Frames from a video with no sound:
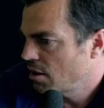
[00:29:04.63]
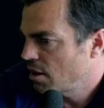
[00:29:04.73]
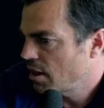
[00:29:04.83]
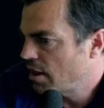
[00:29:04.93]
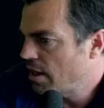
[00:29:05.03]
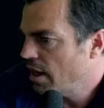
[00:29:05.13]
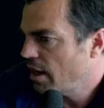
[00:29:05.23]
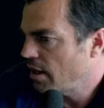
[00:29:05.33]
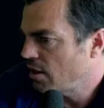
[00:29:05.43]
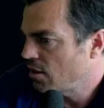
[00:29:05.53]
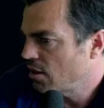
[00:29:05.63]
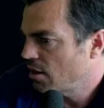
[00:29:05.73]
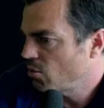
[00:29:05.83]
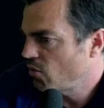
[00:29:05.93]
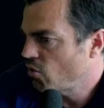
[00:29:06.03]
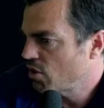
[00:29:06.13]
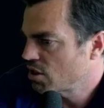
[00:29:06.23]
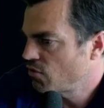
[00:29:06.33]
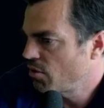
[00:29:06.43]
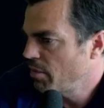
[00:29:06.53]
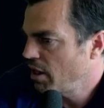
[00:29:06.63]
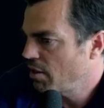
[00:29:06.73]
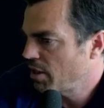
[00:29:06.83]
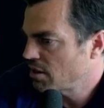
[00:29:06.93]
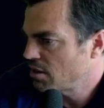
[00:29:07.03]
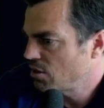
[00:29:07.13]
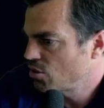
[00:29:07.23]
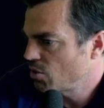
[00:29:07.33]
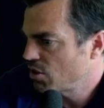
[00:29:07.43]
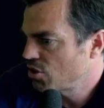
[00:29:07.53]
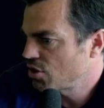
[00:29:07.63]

again we've got this familiar message which